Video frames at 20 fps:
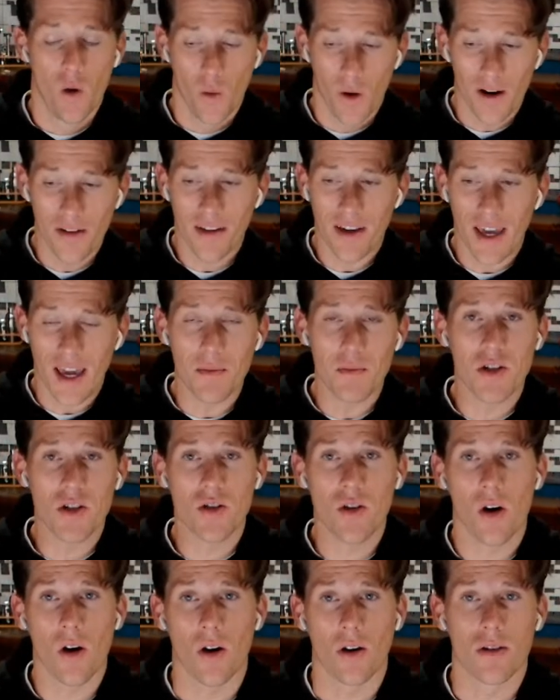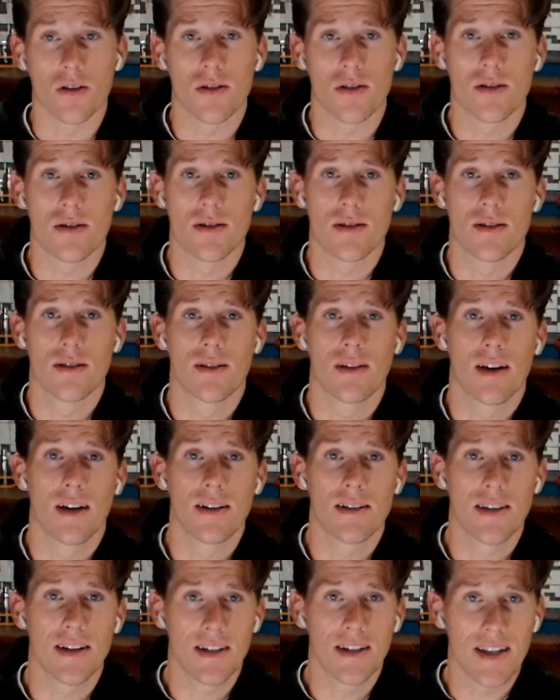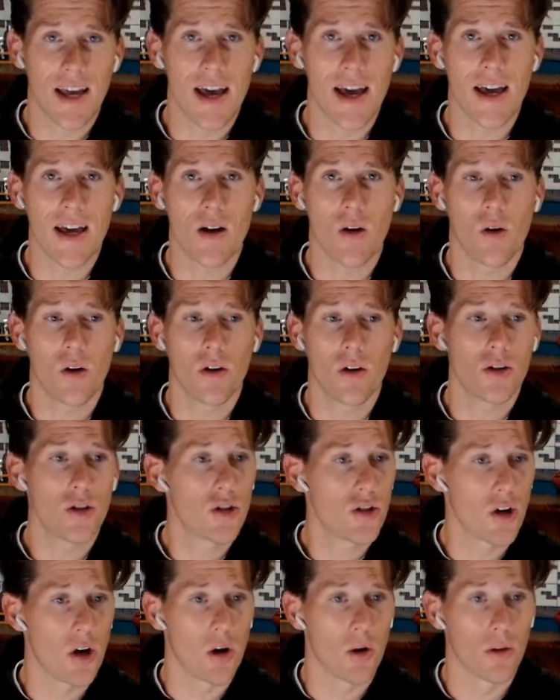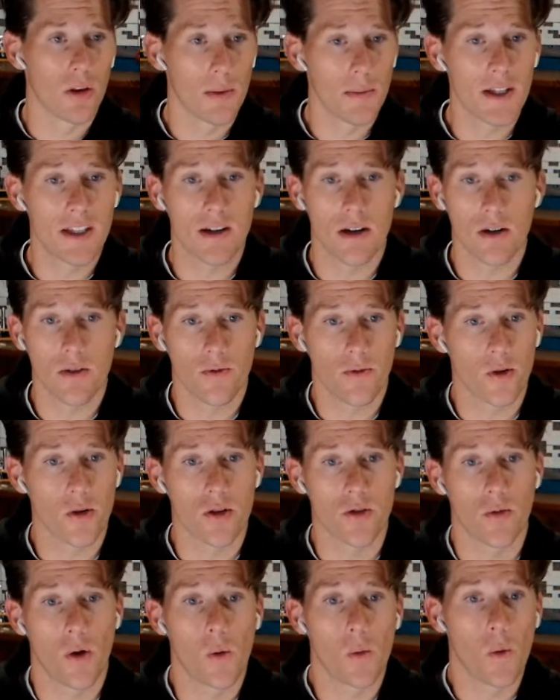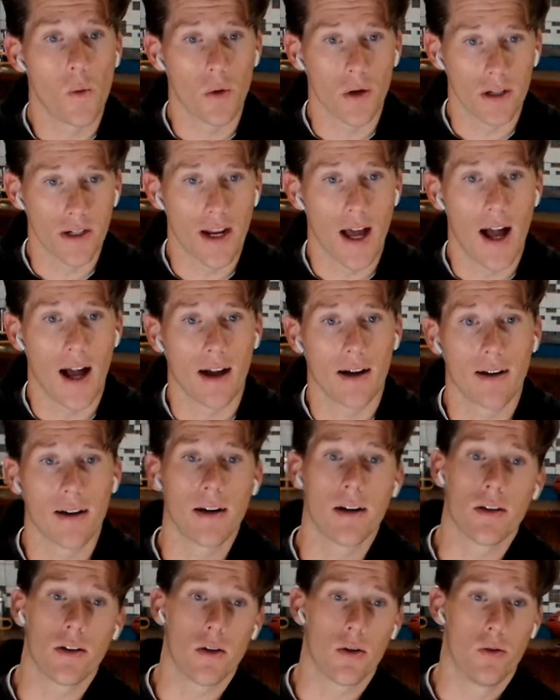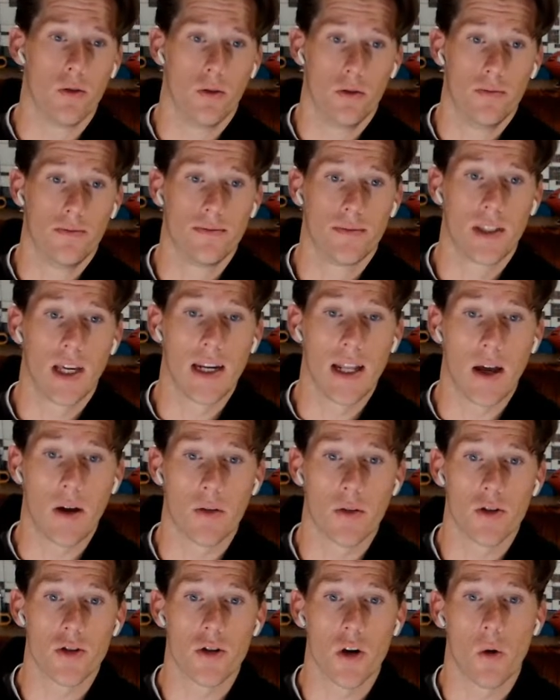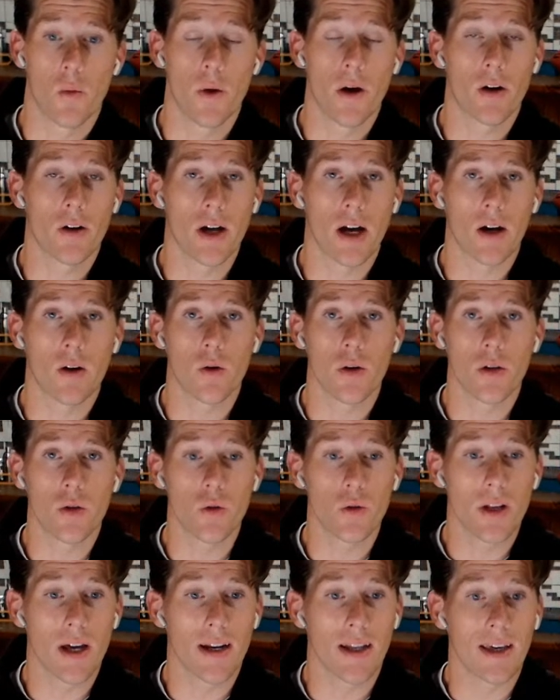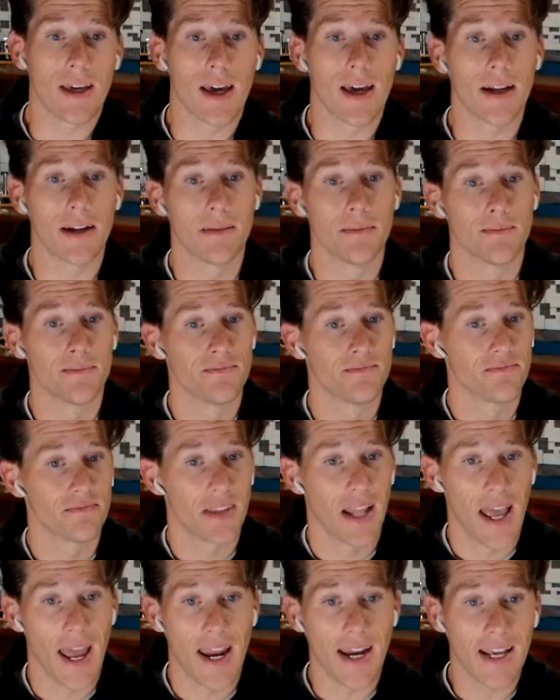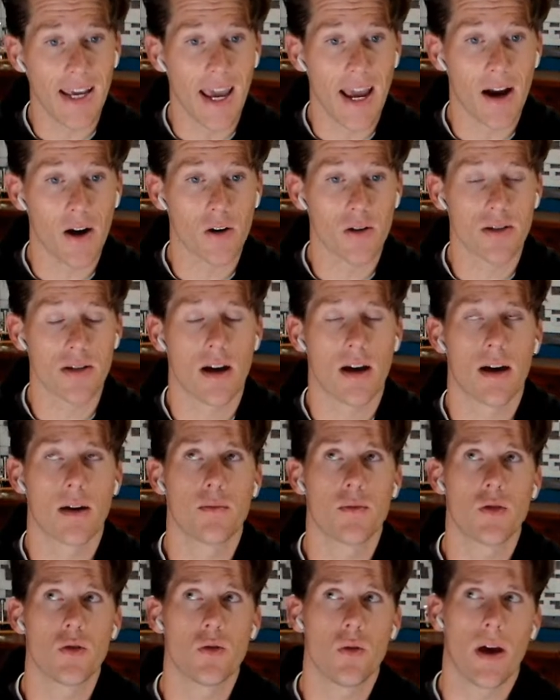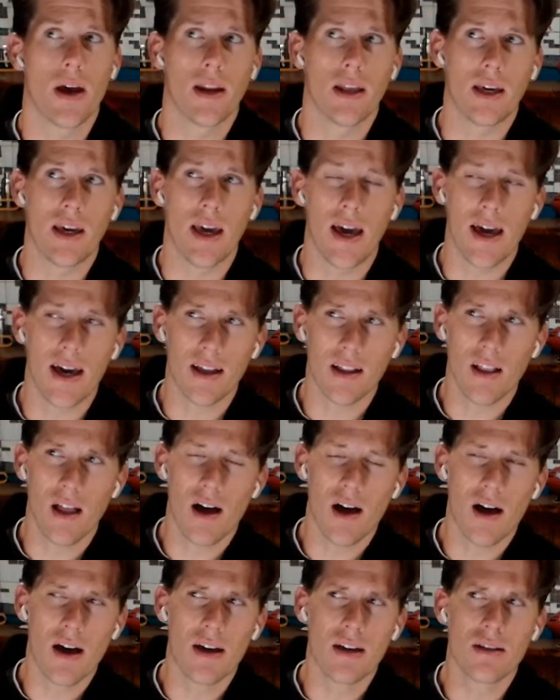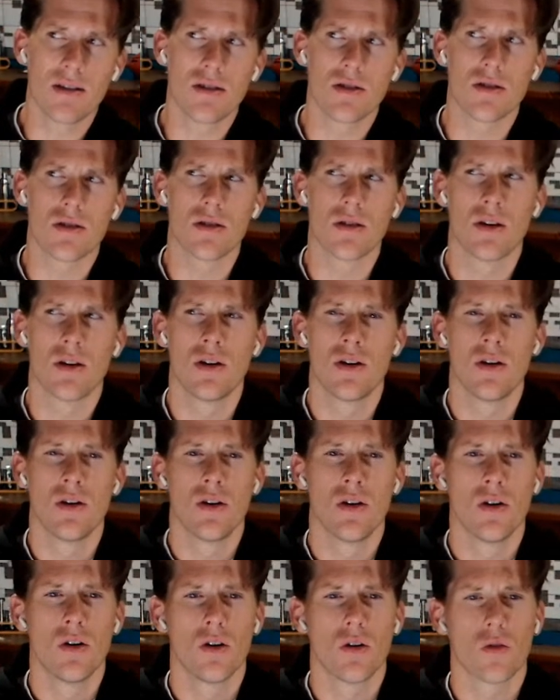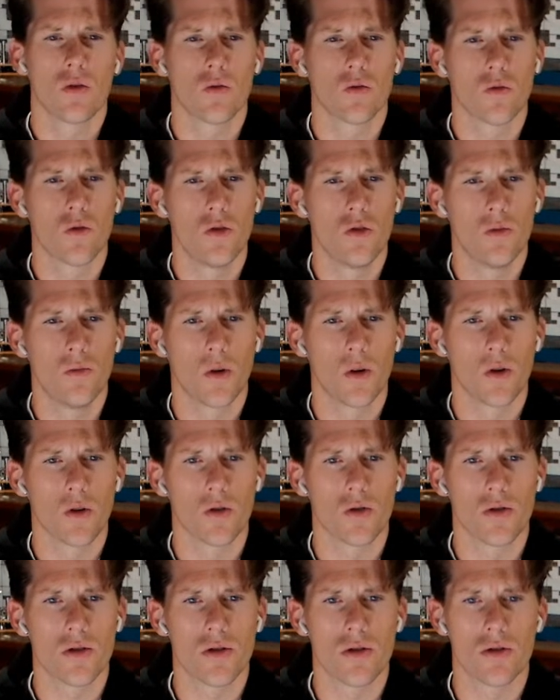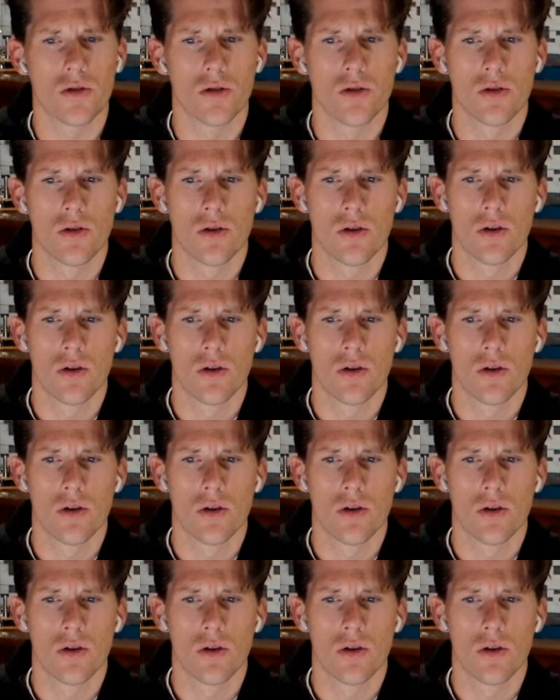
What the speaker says: where the game starts. And today on the show, let me tell you first of all what we're not going to do today on the show. We are not going to dedicate any airtime to any headlines, rumors,